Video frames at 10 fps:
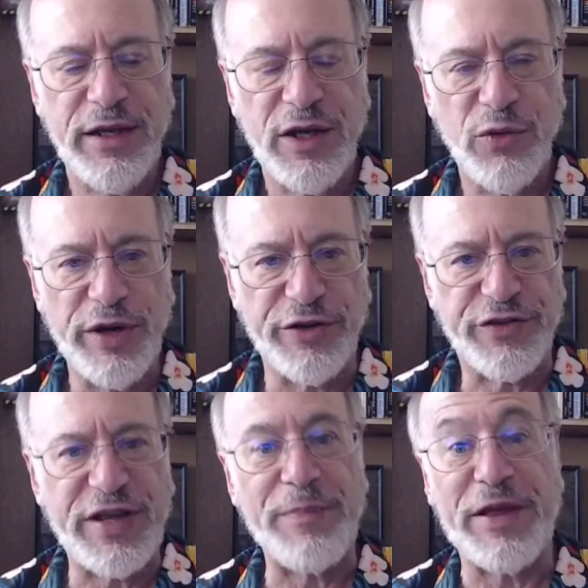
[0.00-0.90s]
we are
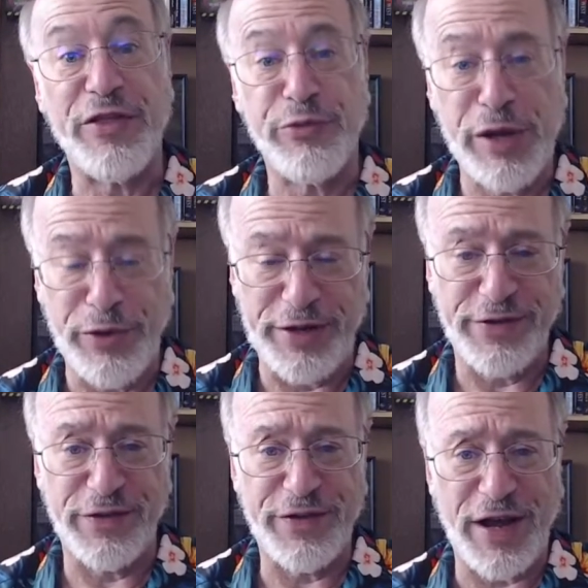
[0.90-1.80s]
skipping 3 weeks
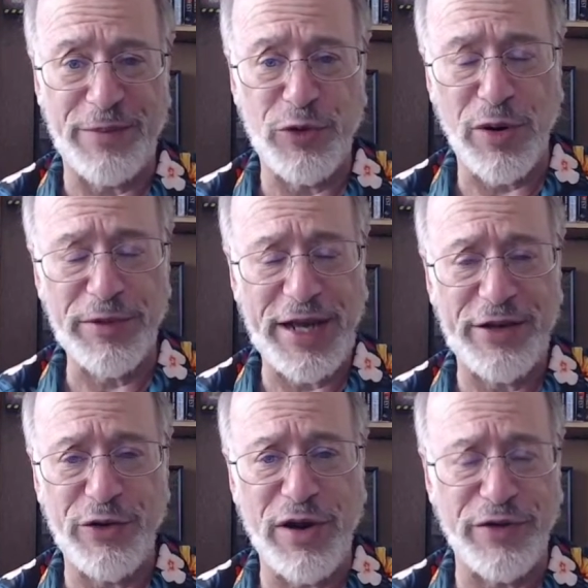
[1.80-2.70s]
this time. Normally I
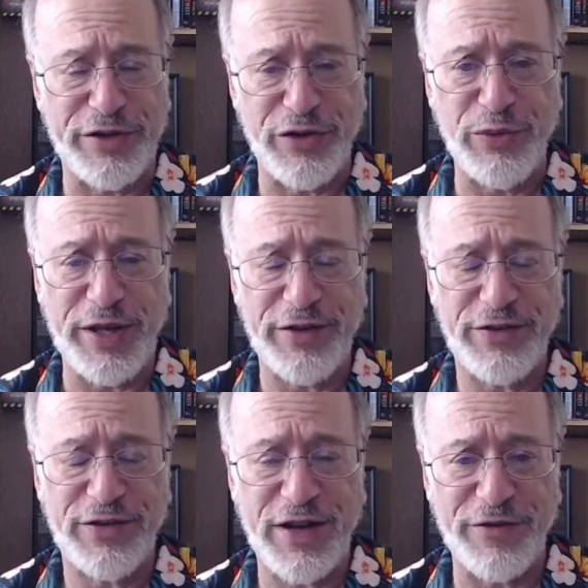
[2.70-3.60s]
do every 2
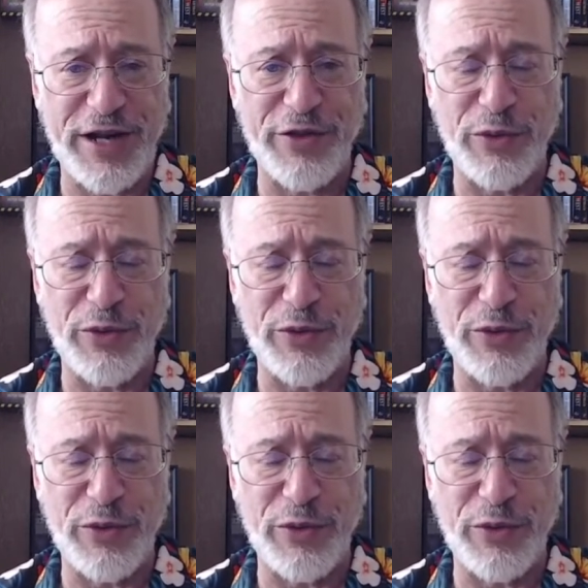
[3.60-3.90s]
weeks, every other